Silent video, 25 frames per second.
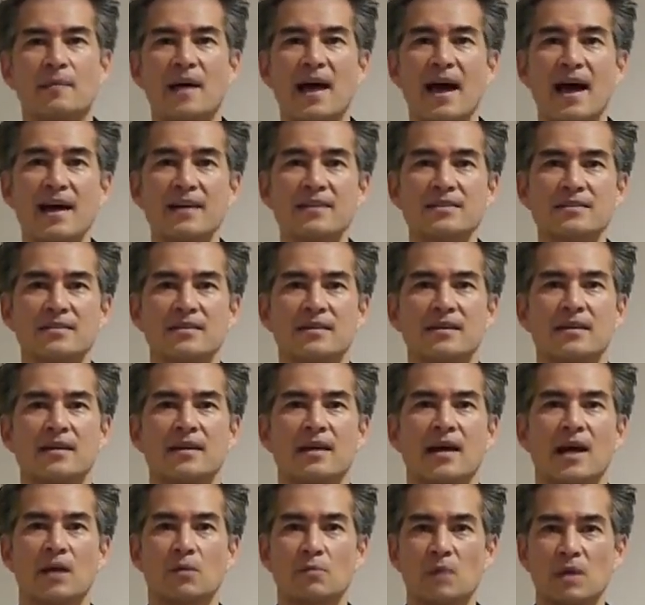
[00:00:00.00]
past
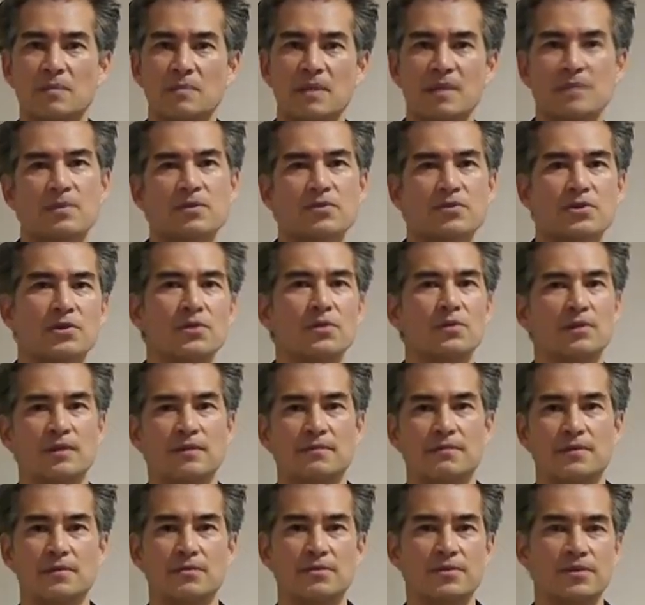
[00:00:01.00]
and what people should do in
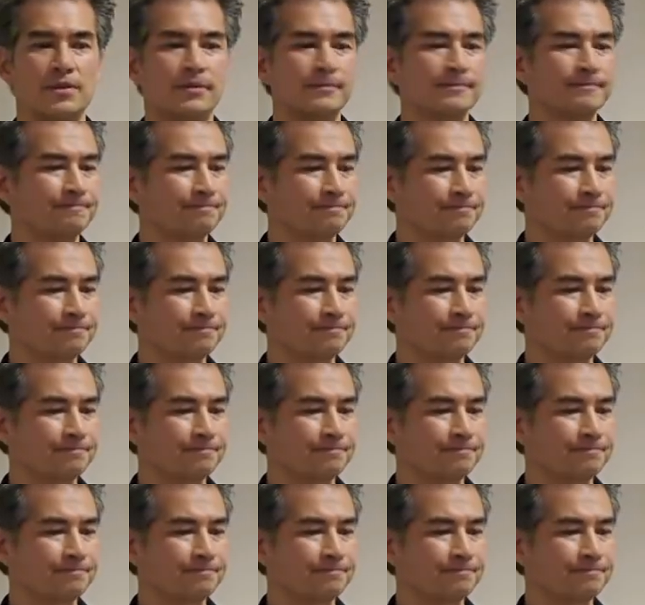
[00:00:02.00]
the future.